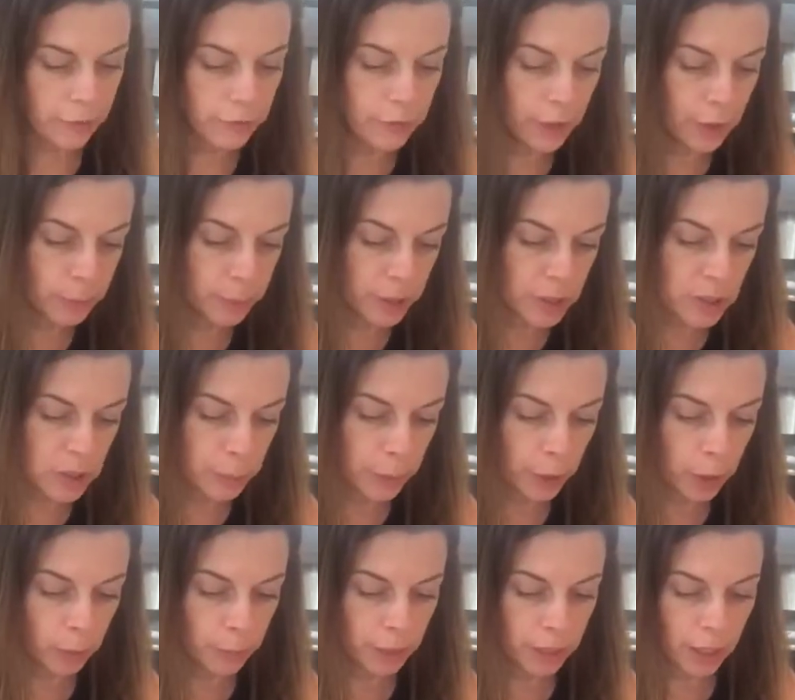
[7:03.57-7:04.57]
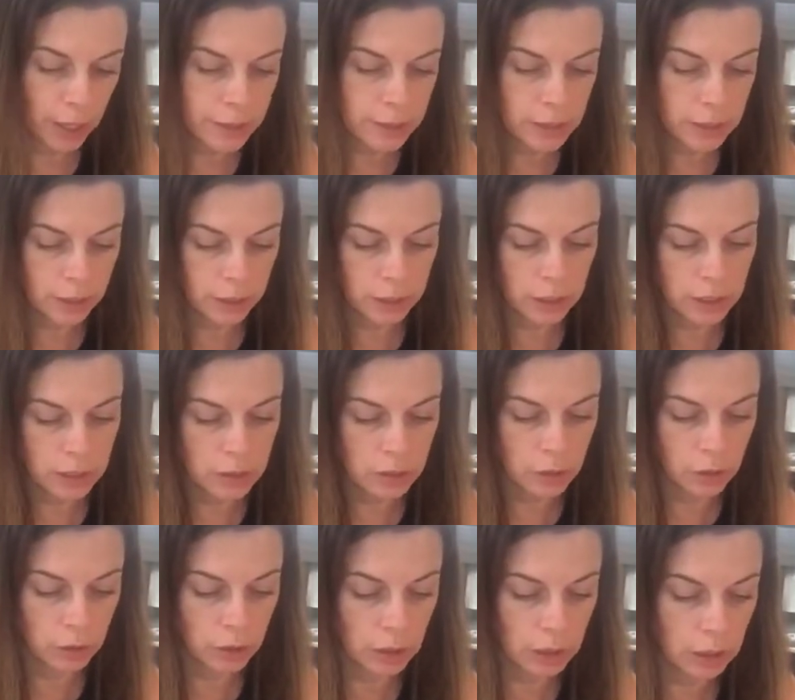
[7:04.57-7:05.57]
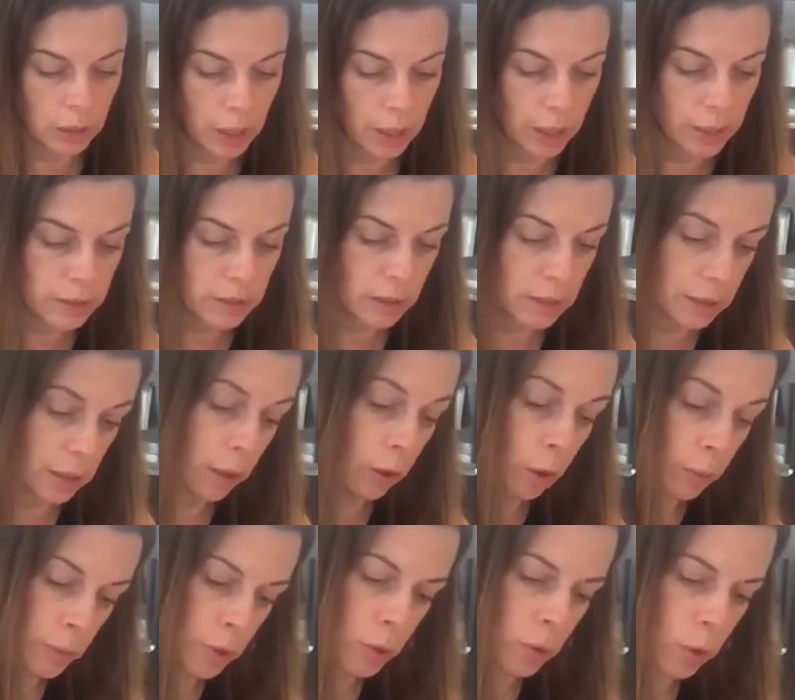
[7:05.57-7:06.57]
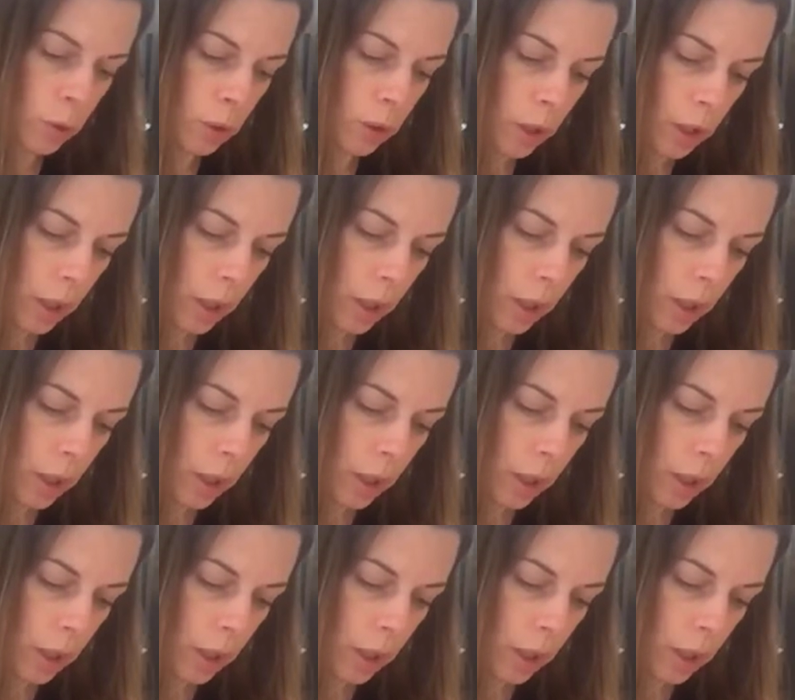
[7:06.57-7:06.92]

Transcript: them experiment. I did a kids cooking class because I homeschool,